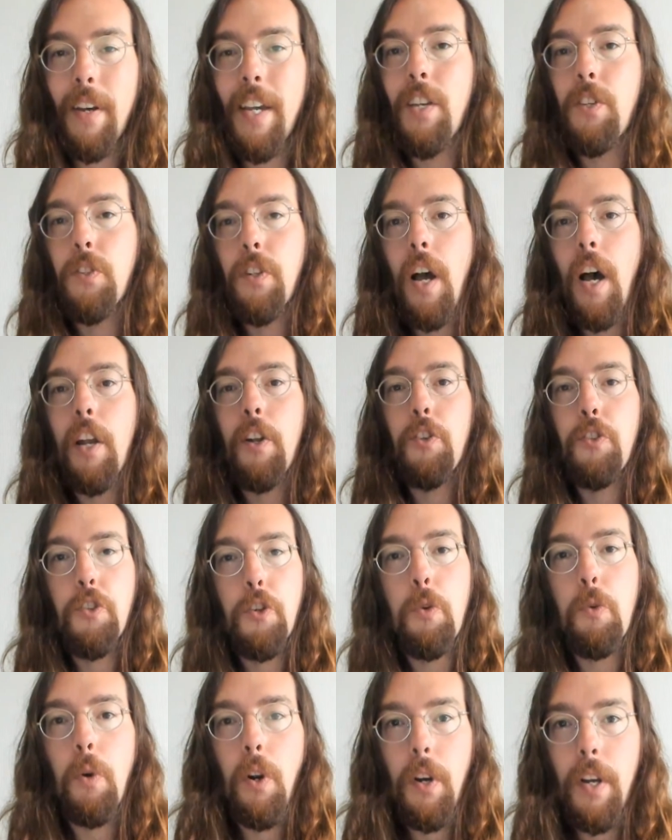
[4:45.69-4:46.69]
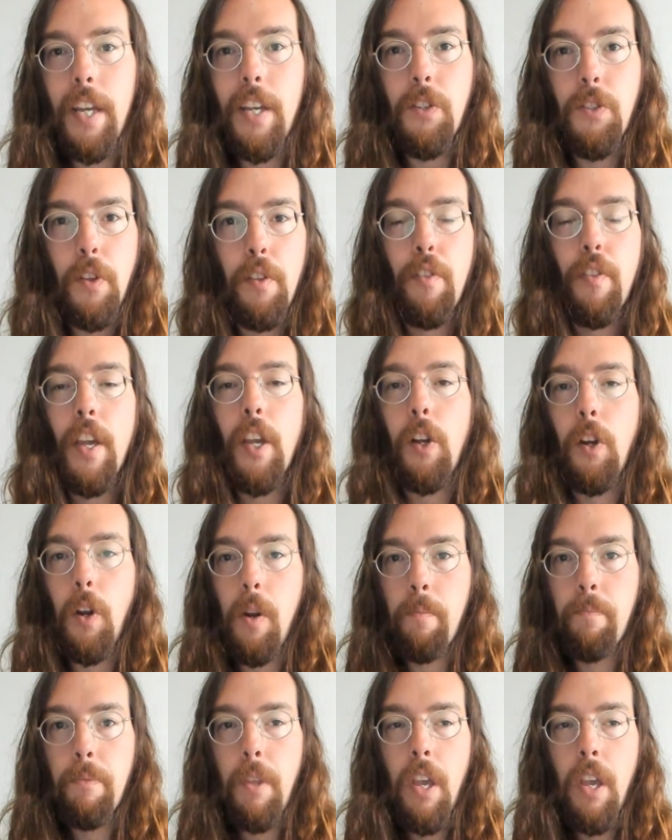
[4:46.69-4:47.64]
He's not a doer, he's a thinker.